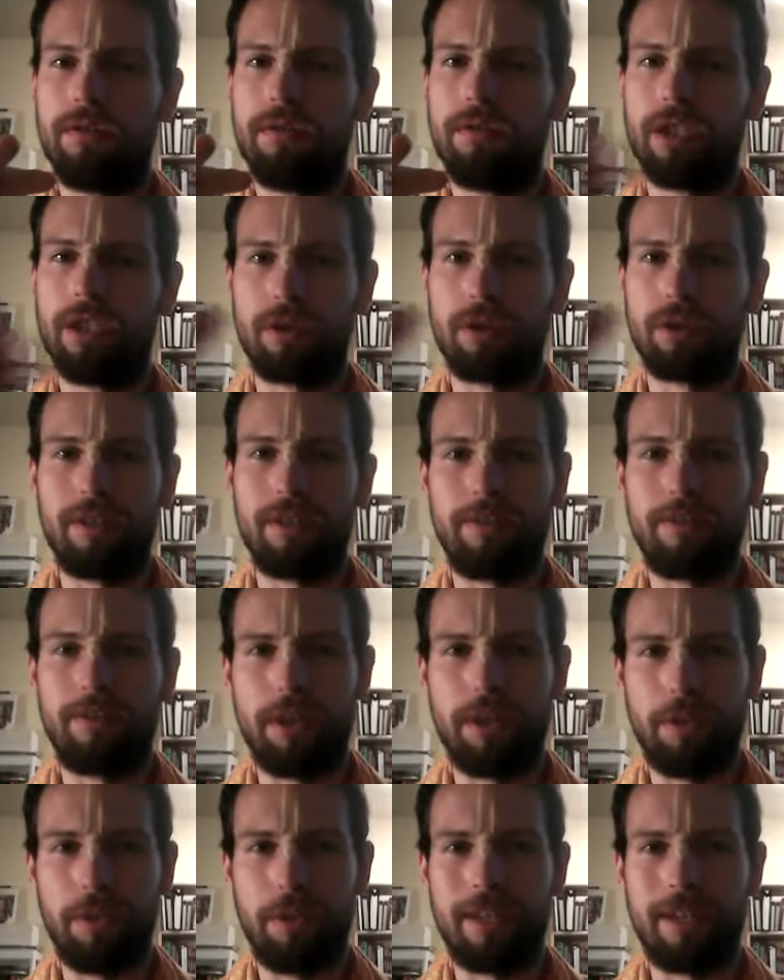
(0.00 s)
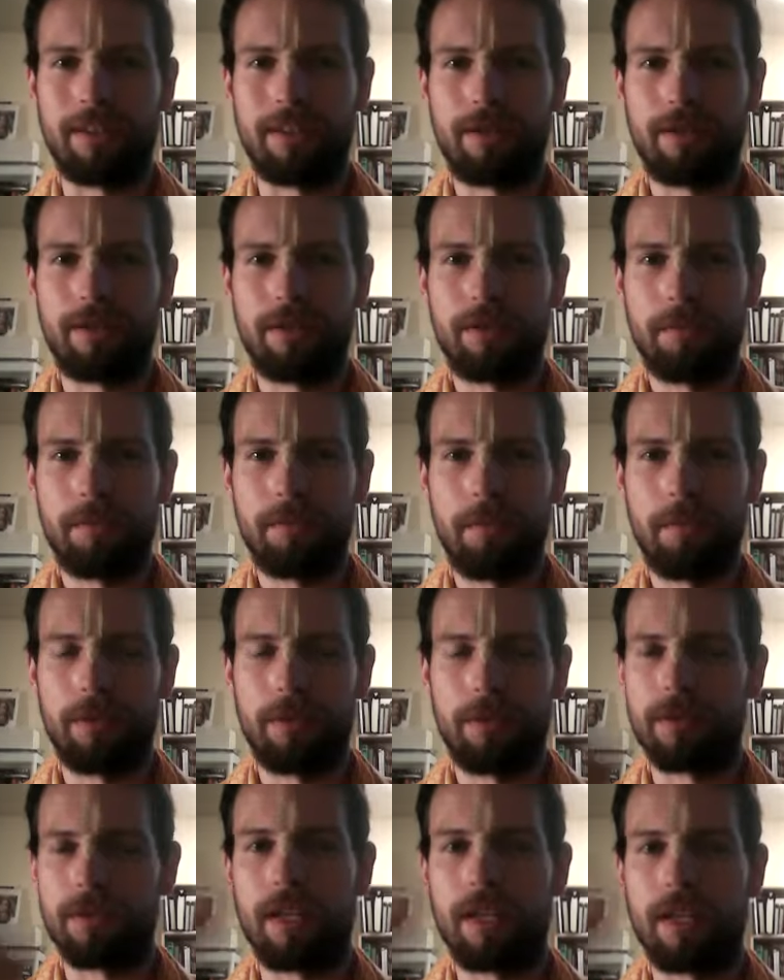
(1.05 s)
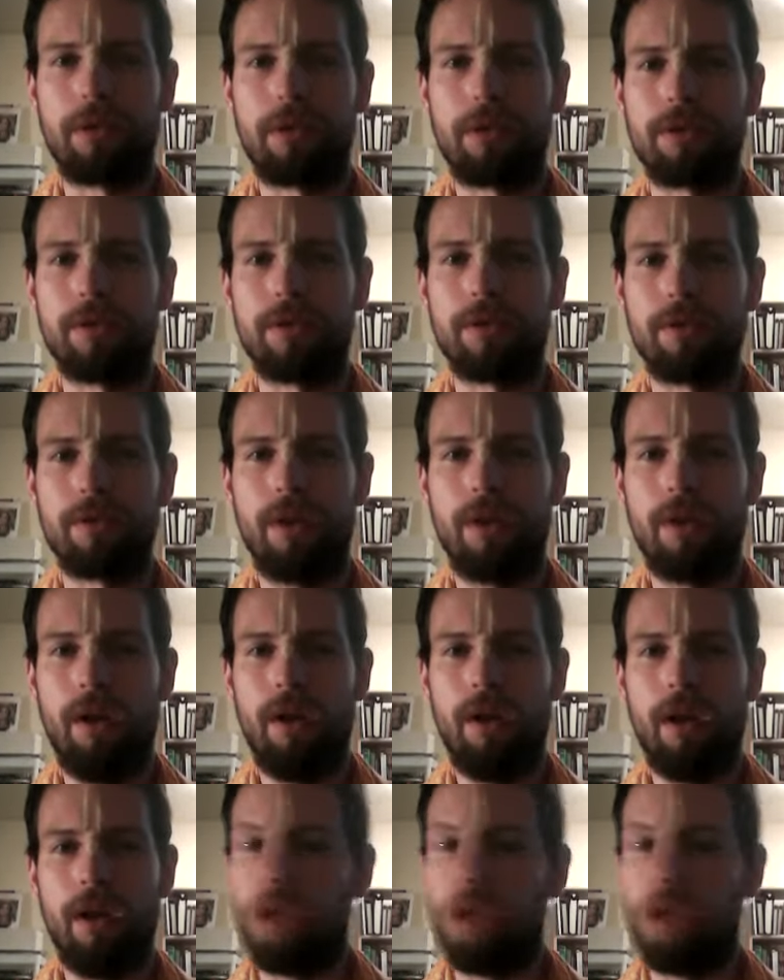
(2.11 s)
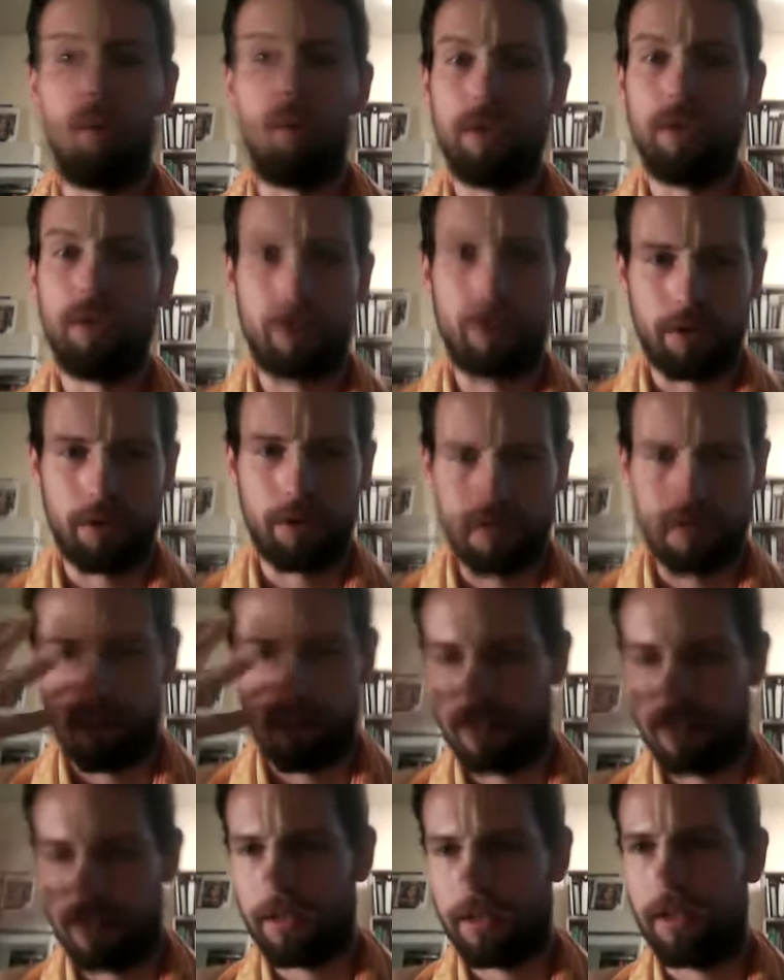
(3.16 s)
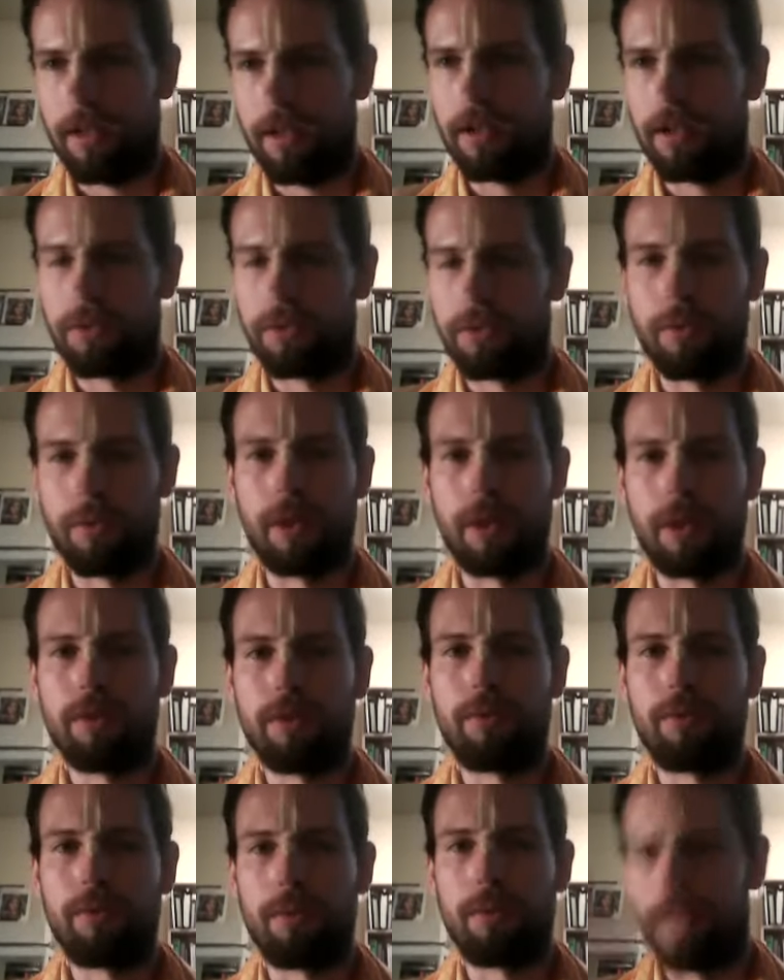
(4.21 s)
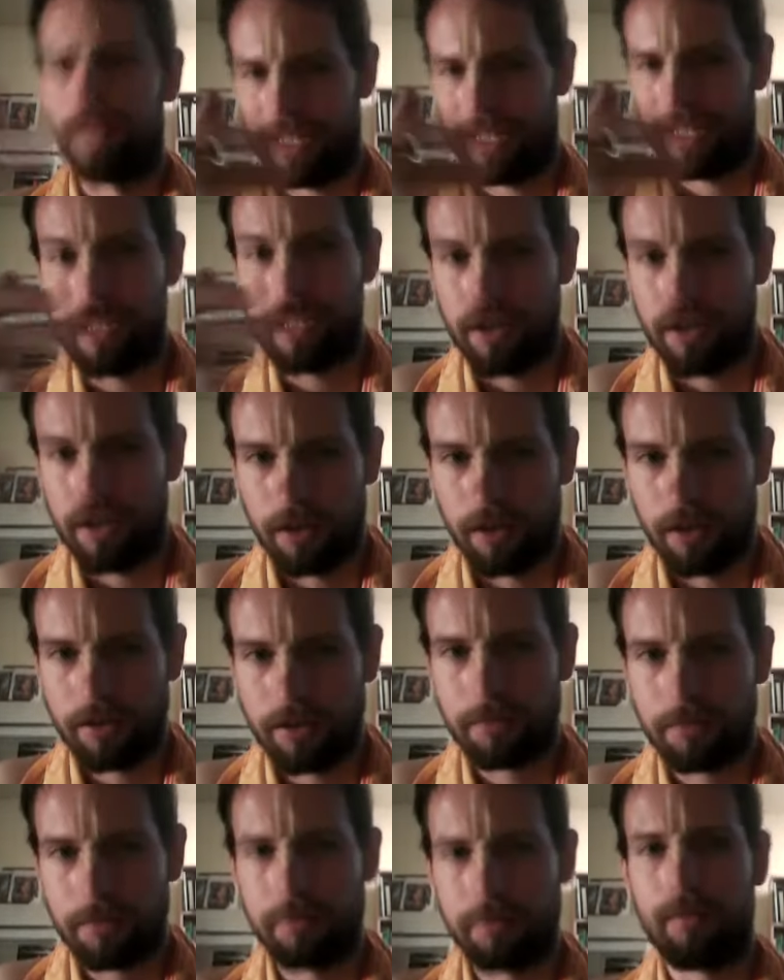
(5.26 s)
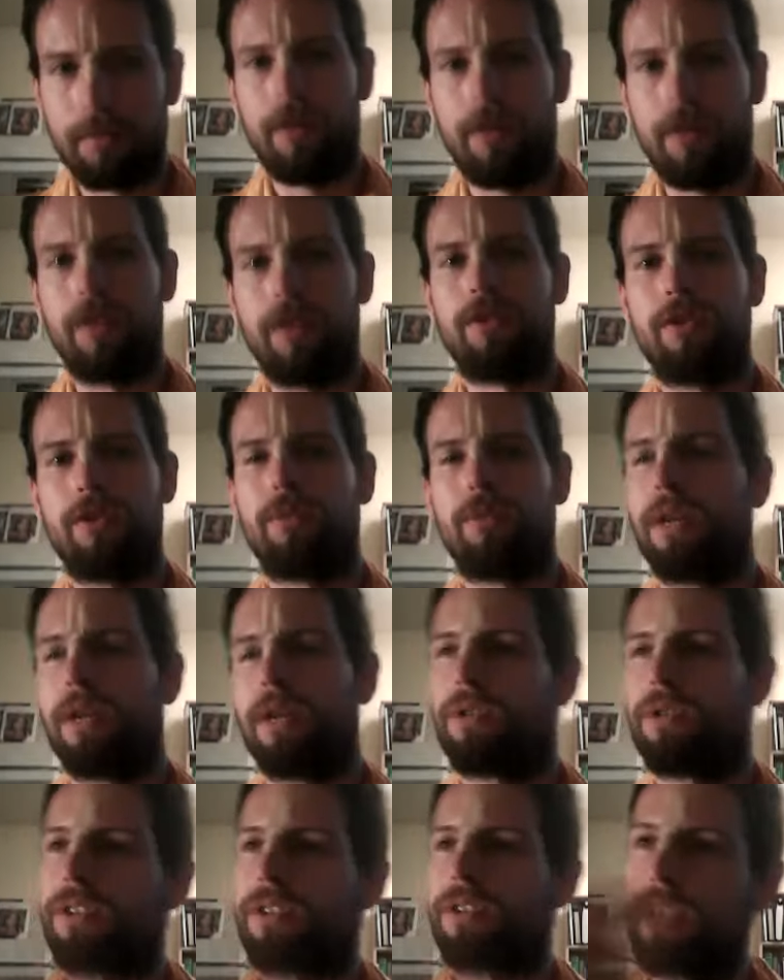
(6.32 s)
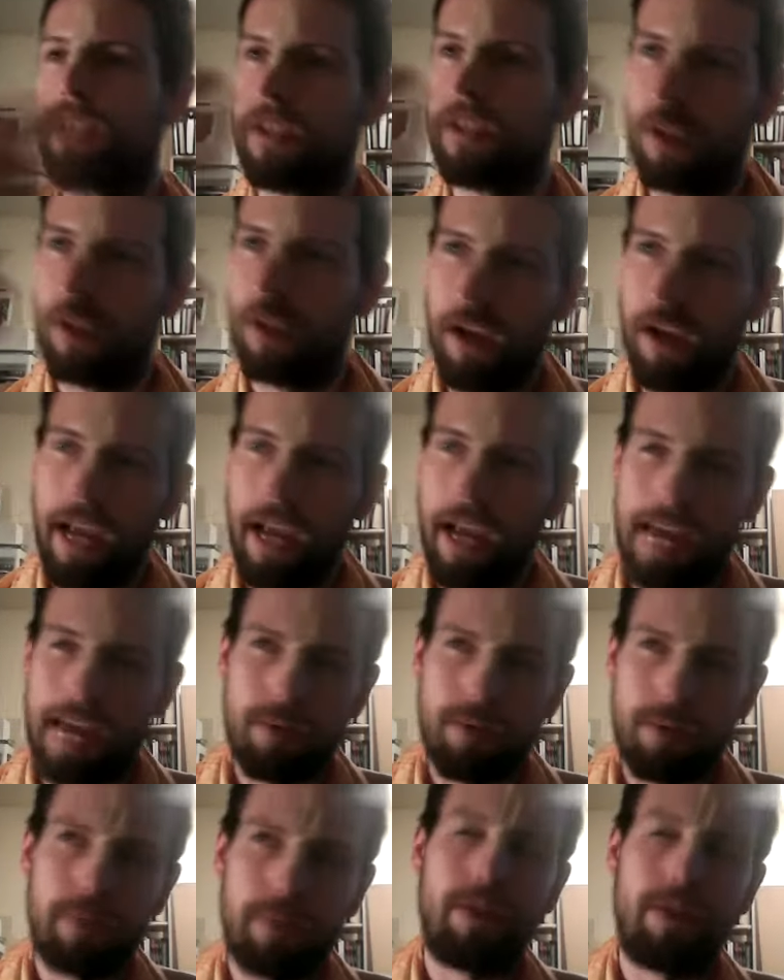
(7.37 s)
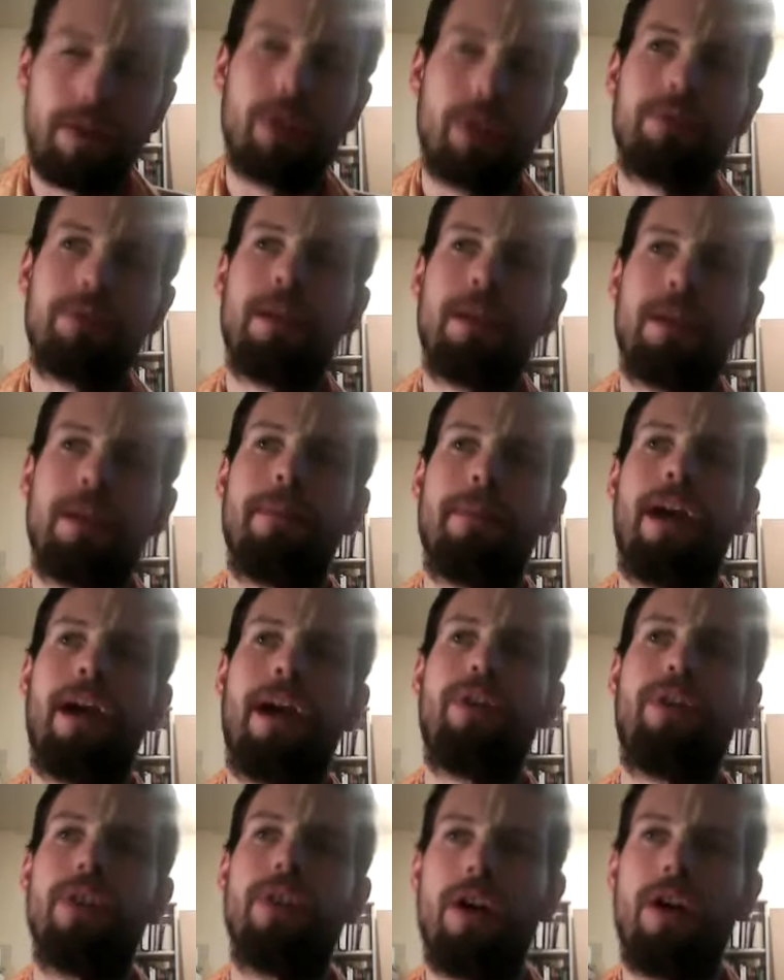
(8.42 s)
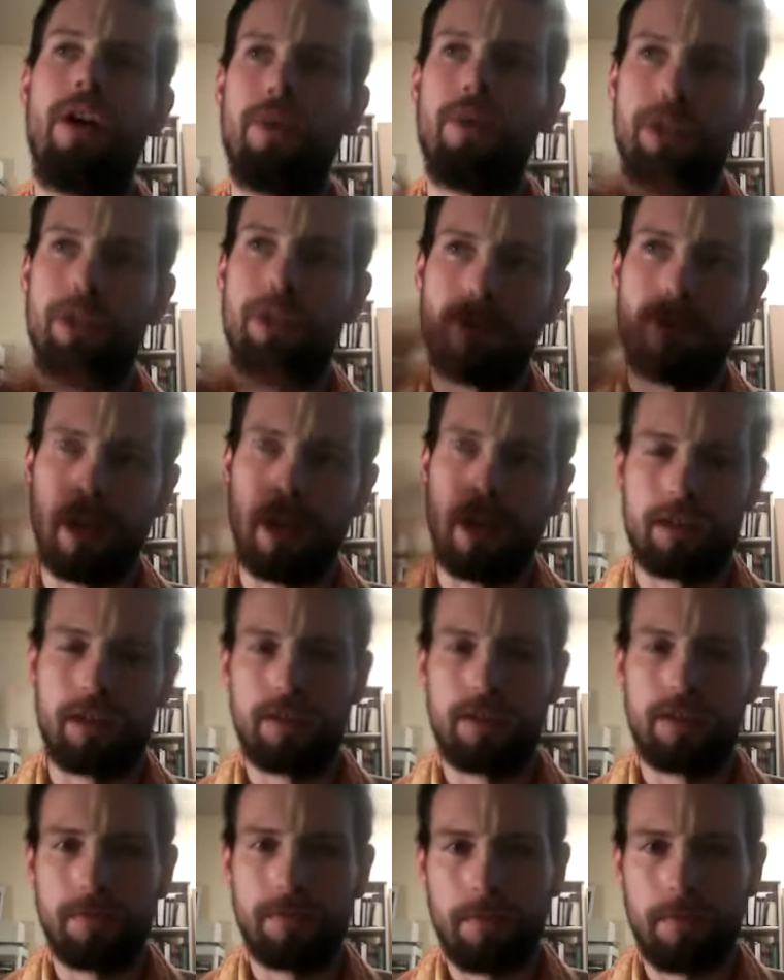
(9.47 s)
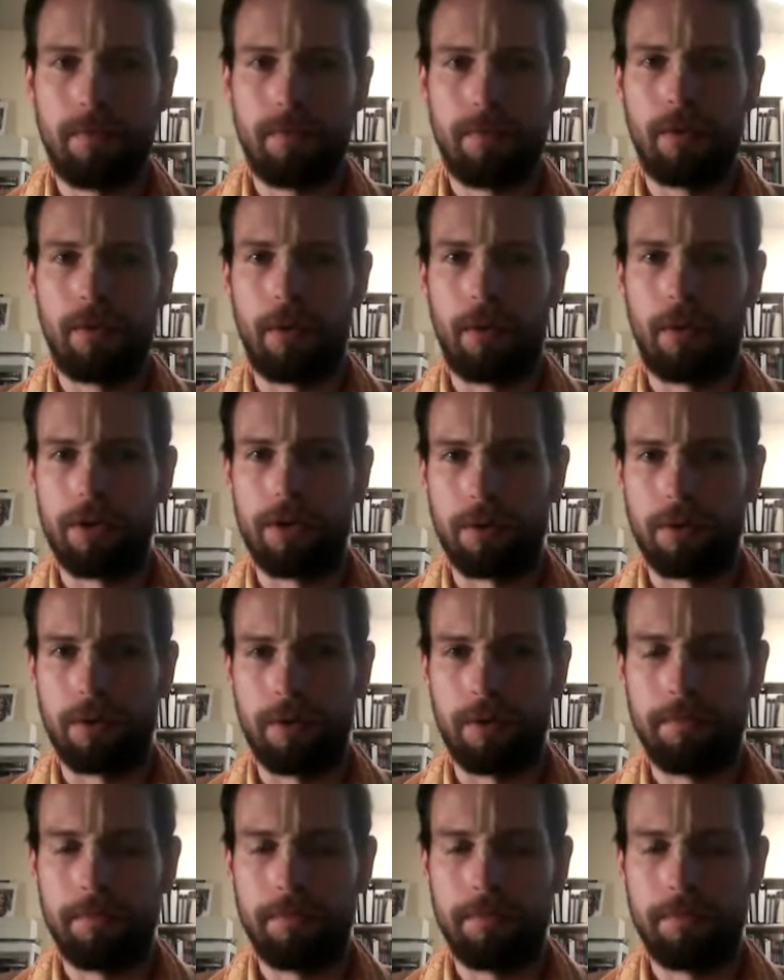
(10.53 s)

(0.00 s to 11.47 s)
eternal infinite uniqueness, which is like Krishna's. And you only do this by meditating on Sri Radha's form like he does. And this is why Krishna says, everyone follows my path in all respects, O Arjuna.